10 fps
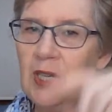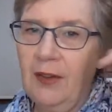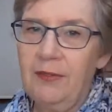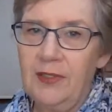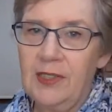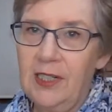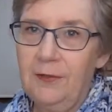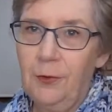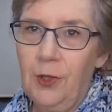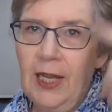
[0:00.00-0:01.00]
should have a
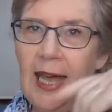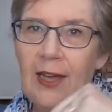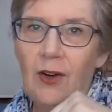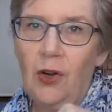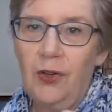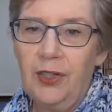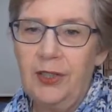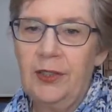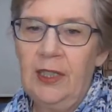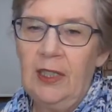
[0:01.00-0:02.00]
tinfoil hat on,
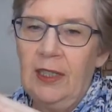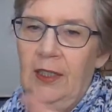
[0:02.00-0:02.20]
and